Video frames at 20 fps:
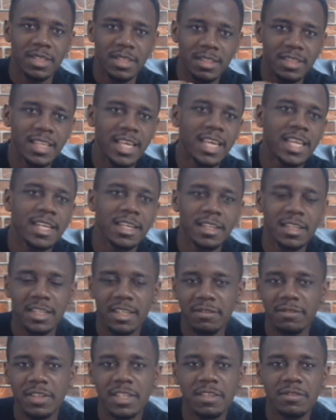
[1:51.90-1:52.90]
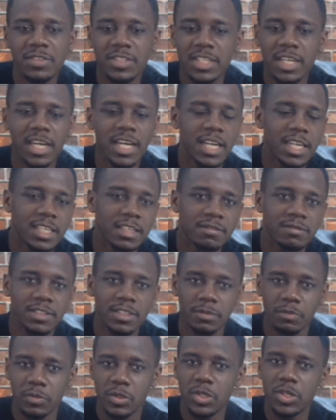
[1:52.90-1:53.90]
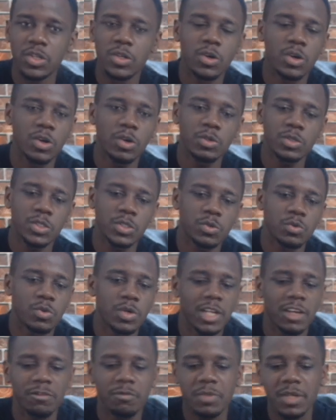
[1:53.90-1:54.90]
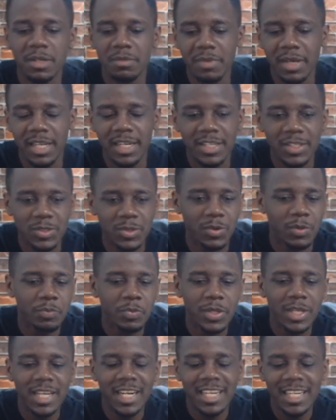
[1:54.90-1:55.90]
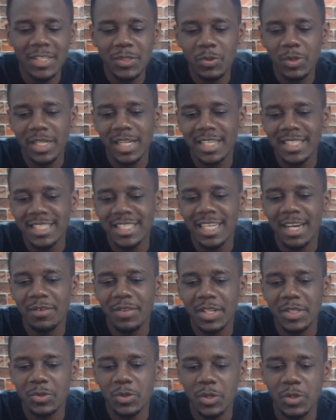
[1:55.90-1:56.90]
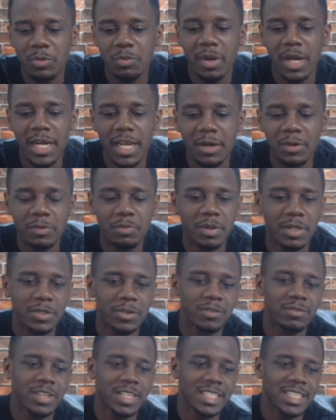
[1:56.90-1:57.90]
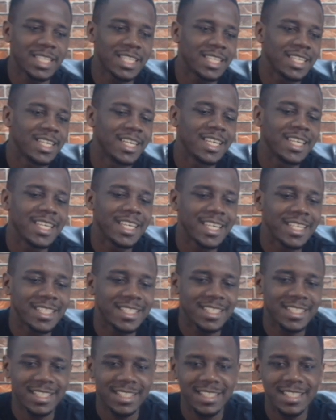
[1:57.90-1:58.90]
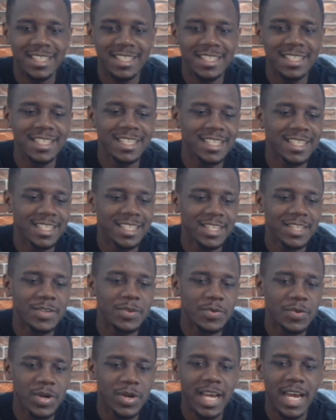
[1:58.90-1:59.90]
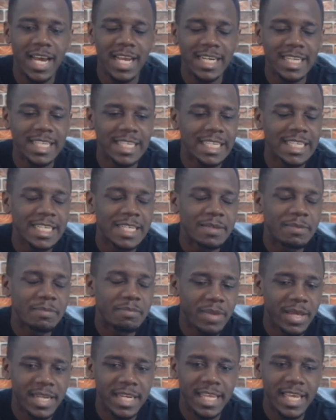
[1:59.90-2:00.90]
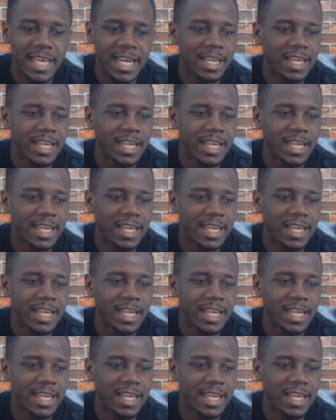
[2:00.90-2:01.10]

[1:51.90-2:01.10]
then even if Xhaka leaves, no loss would have been made. So let's wait and see how that's going to pan out. But obviously, it's the Rokani media.